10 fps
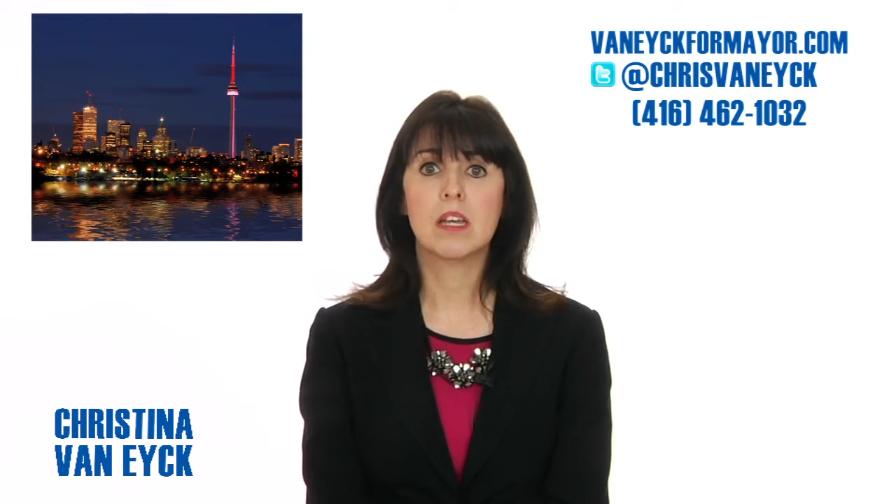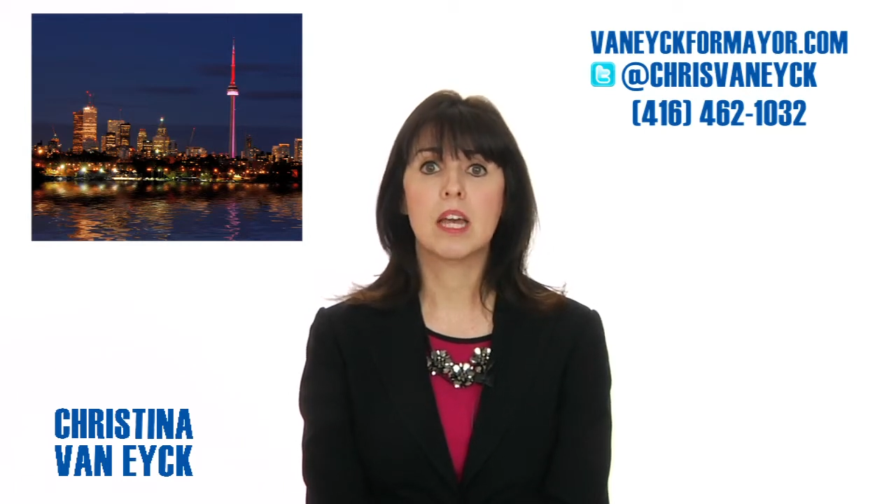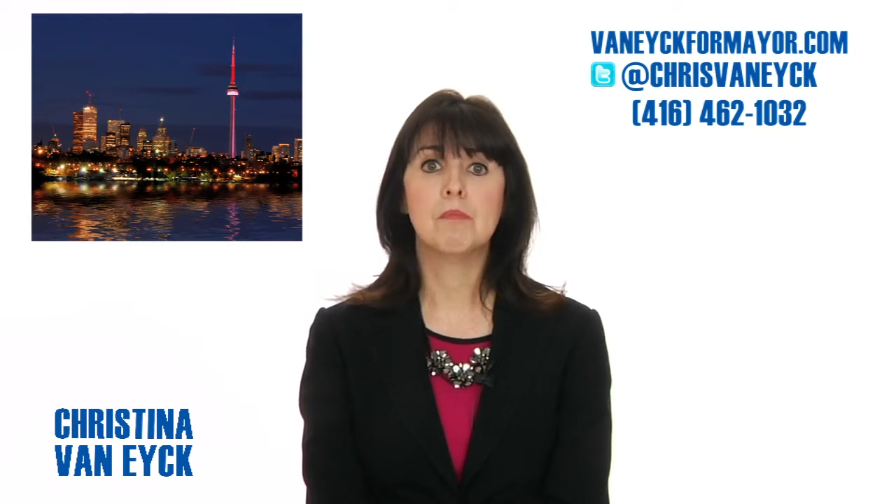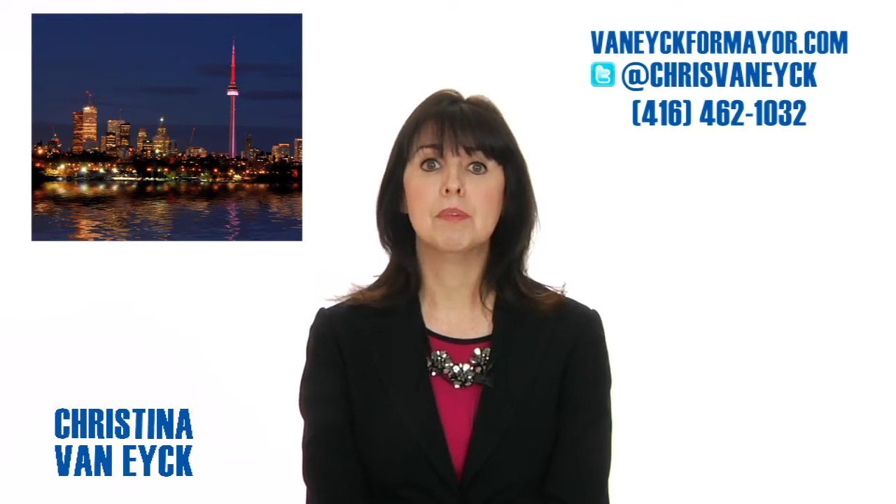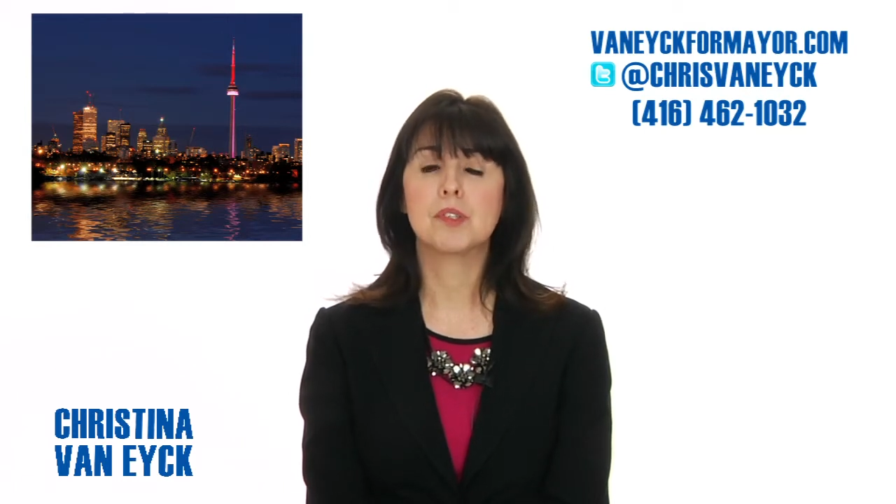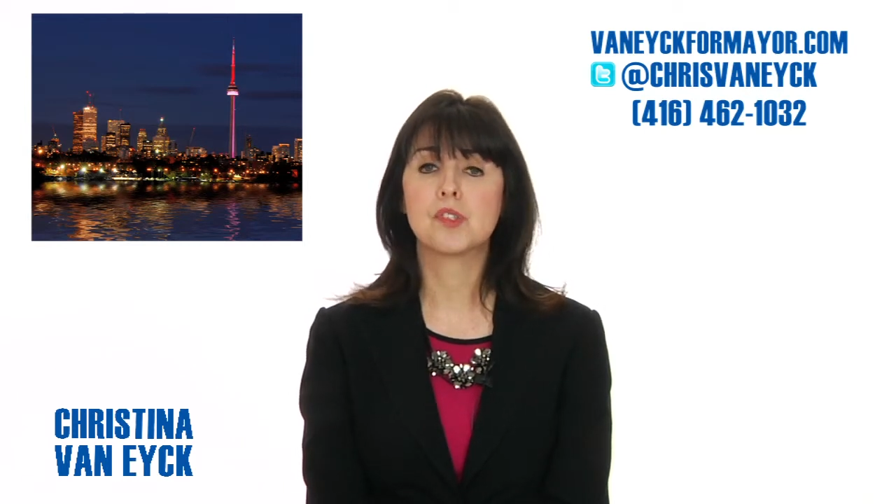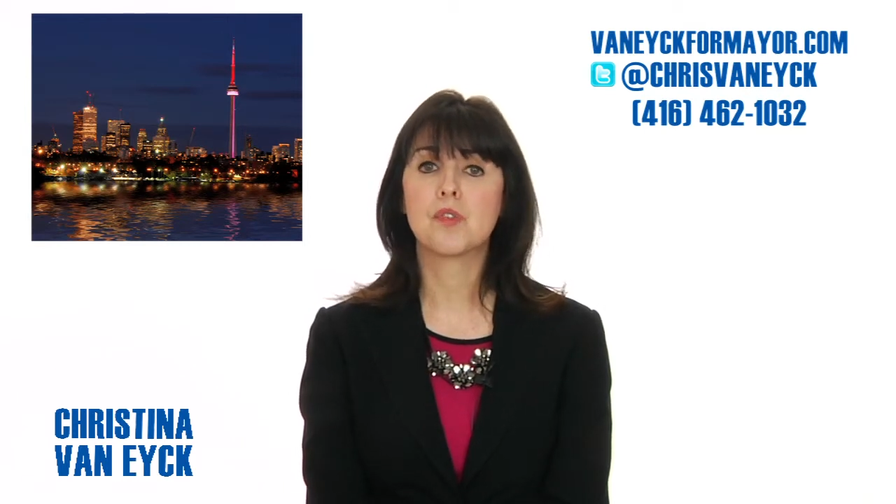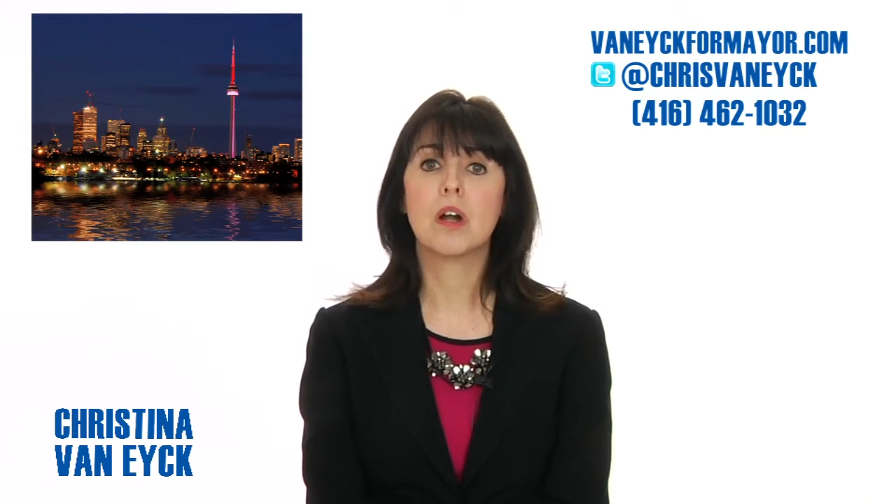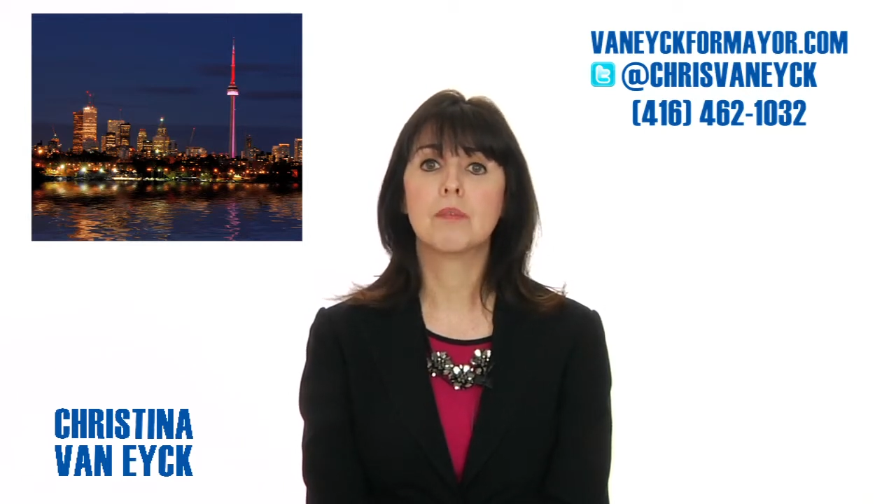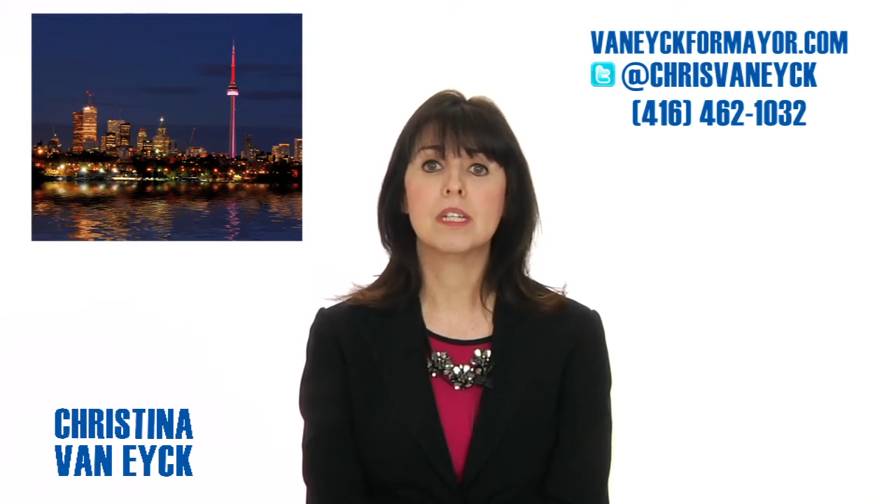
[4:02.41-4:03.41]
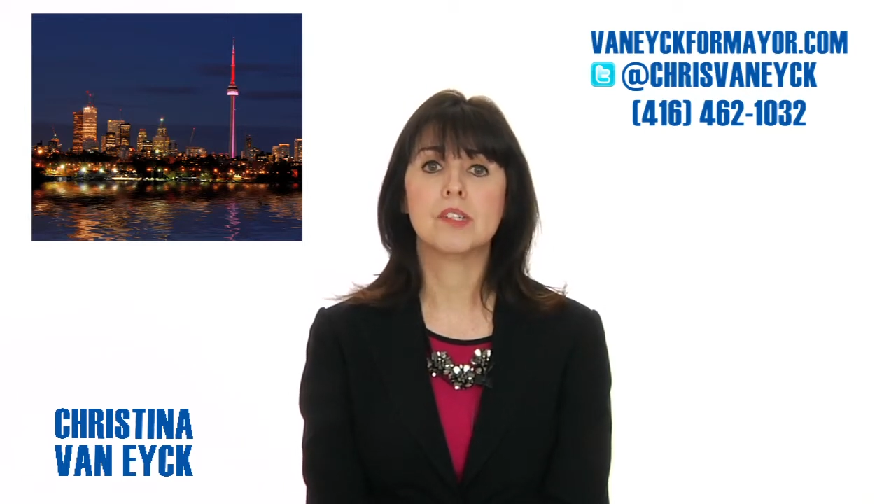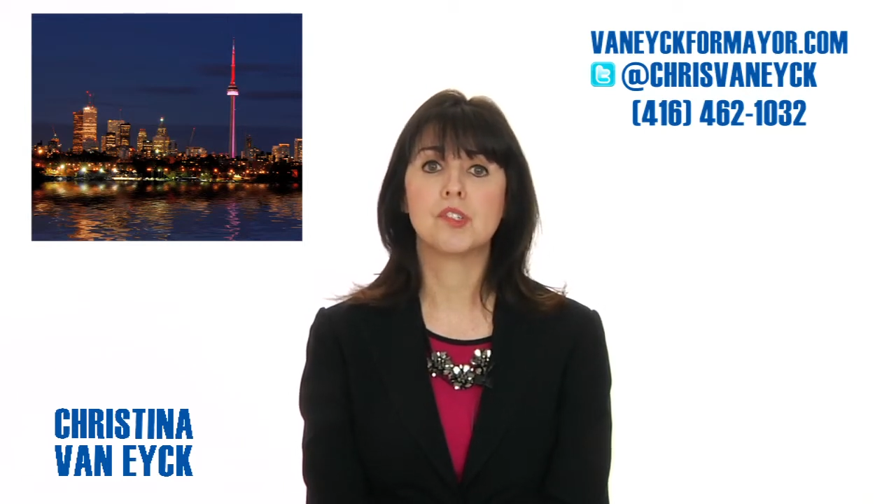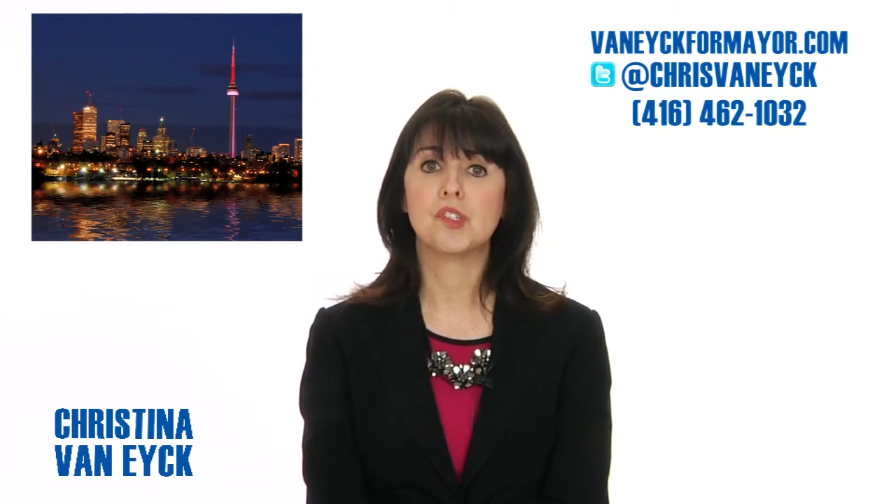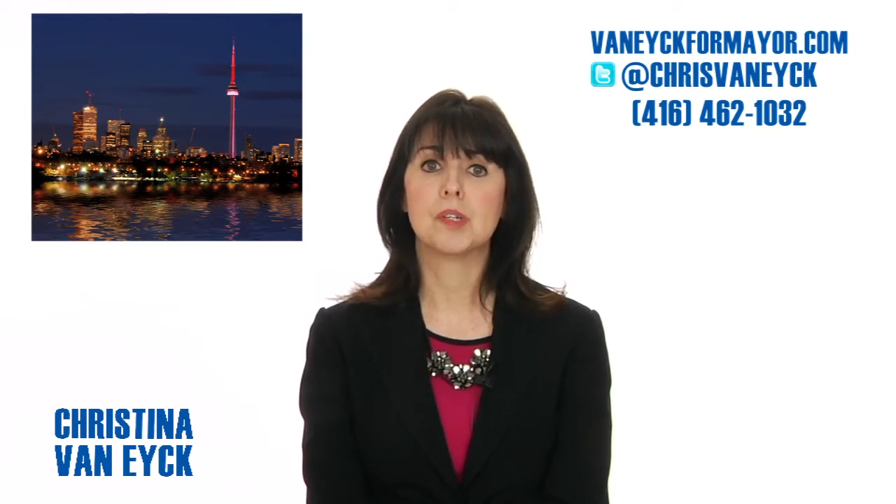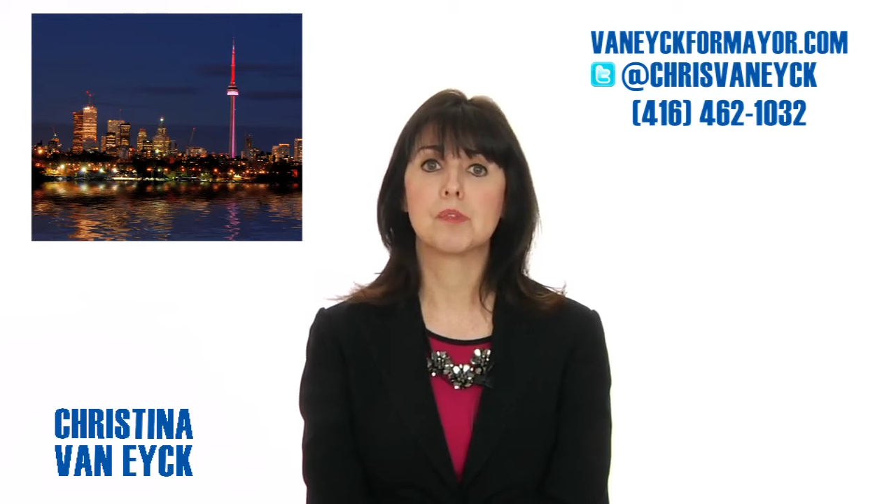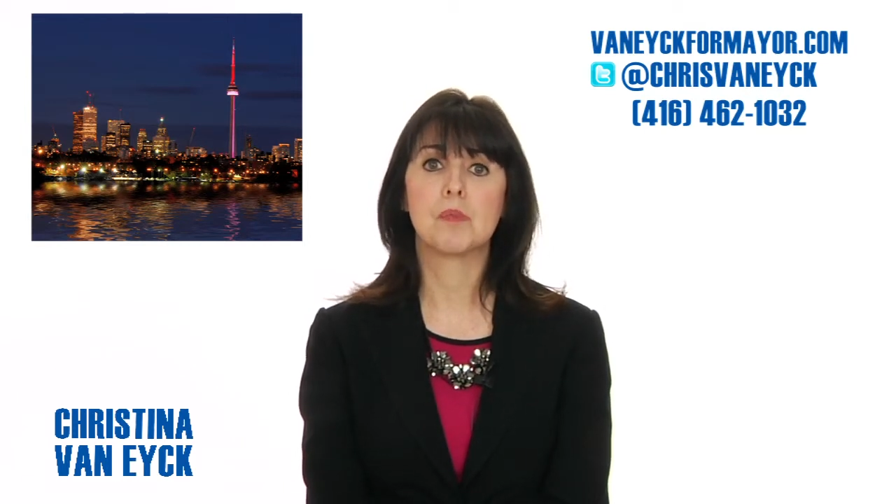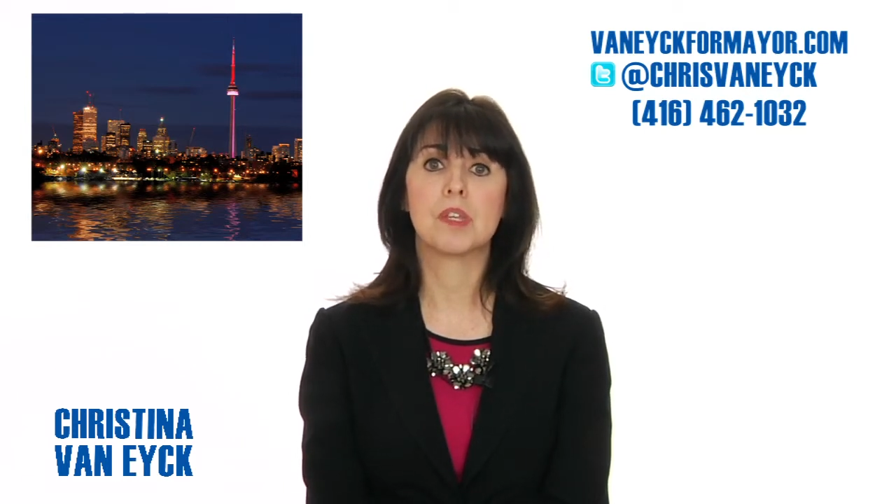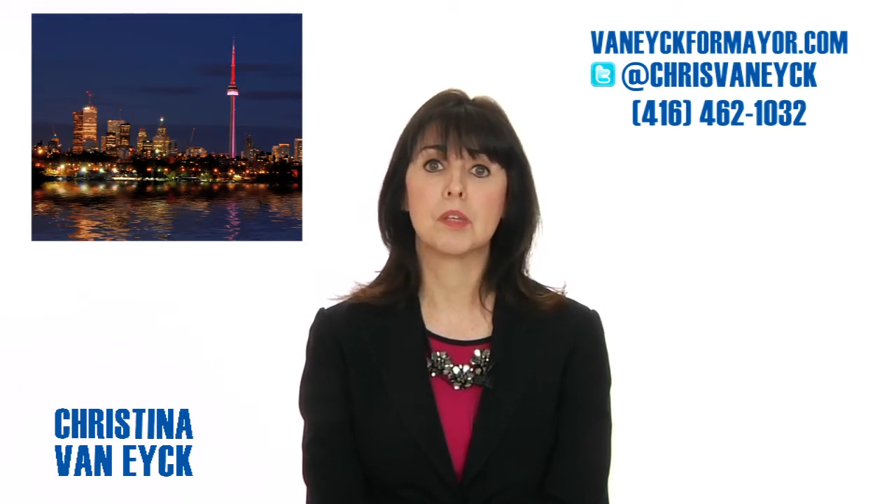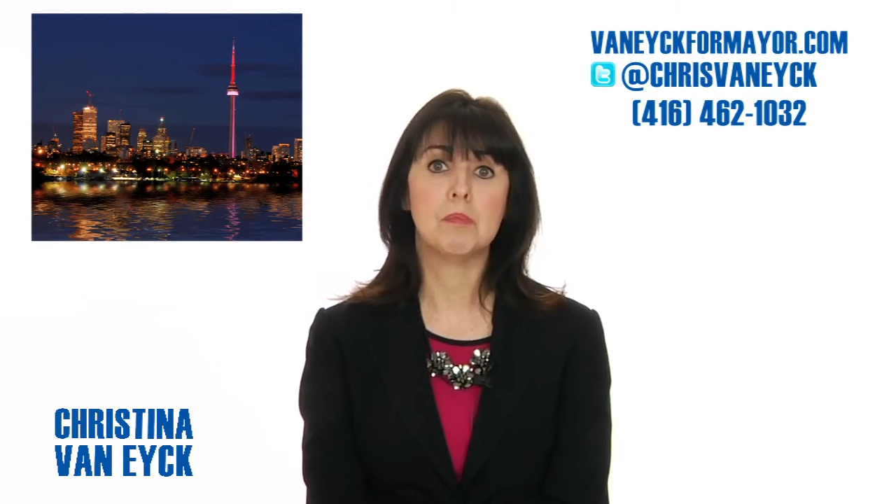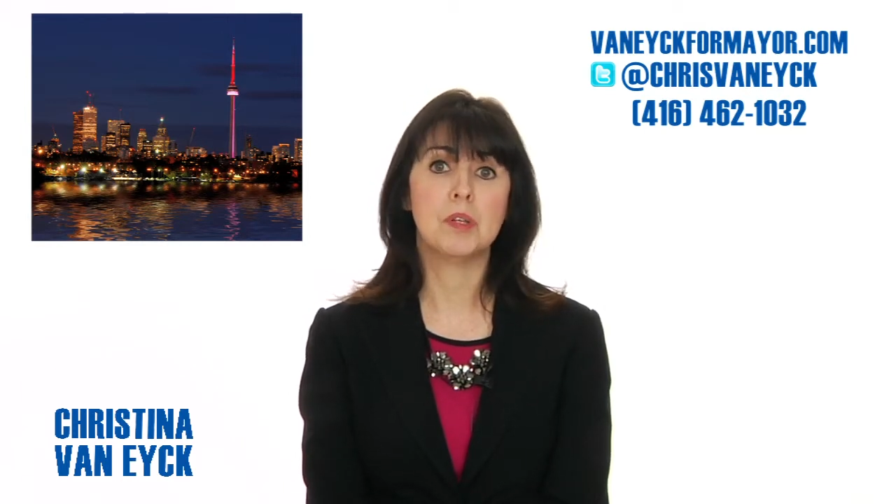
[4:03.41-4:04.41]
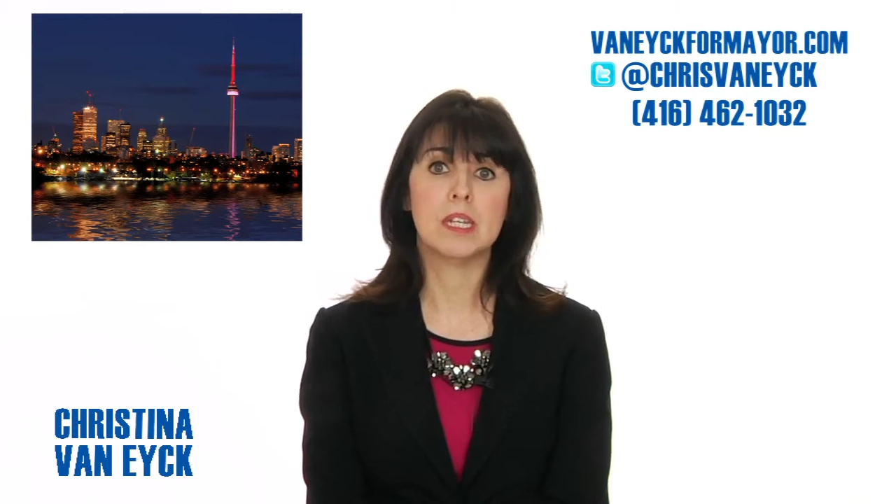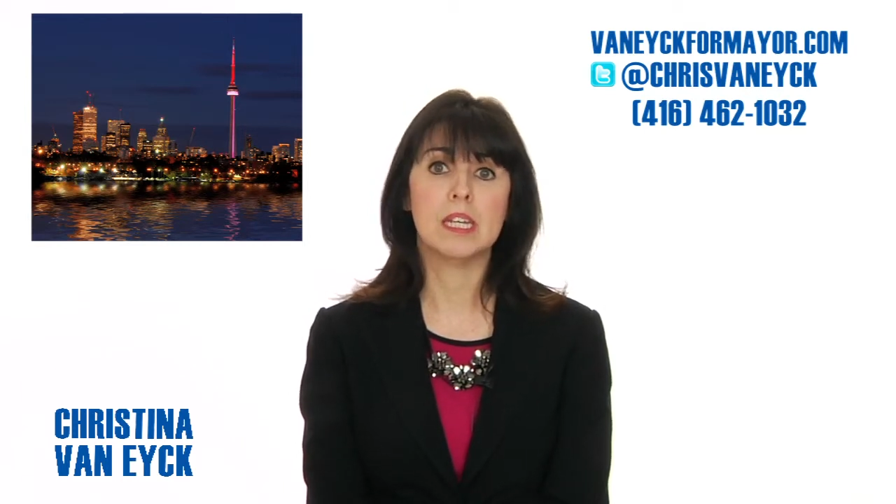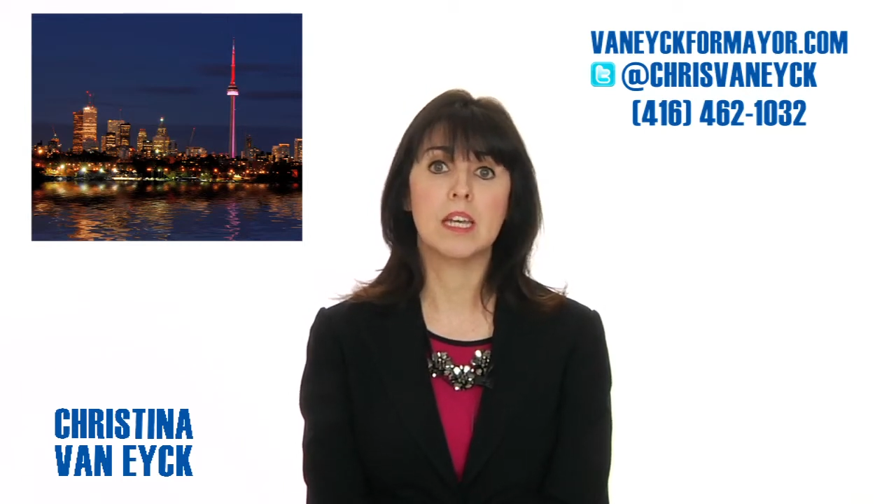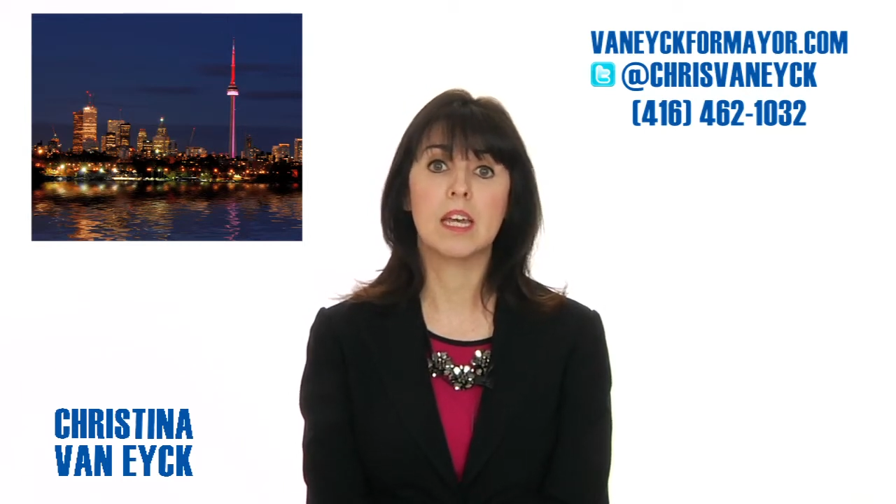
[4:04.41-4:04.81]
and build strong relationships with the community